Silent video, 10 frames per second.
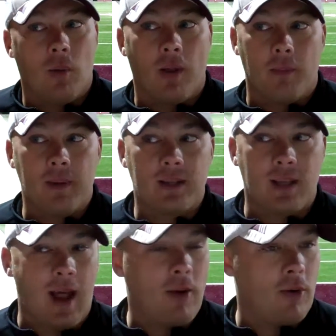Well, the biggest
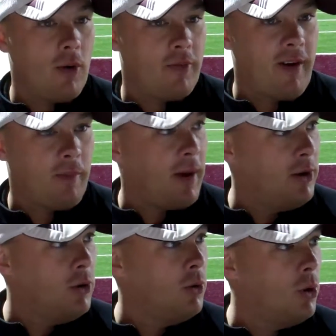thing, I don't know if everybody
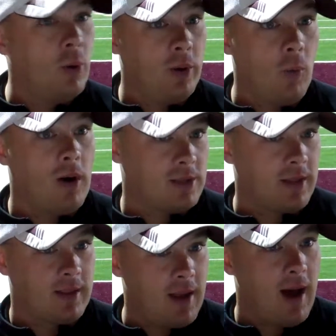knew who he was
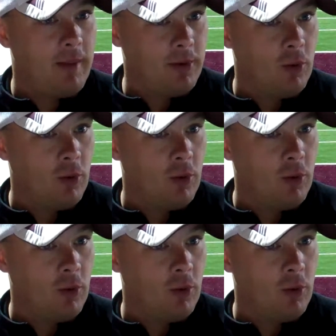at the time.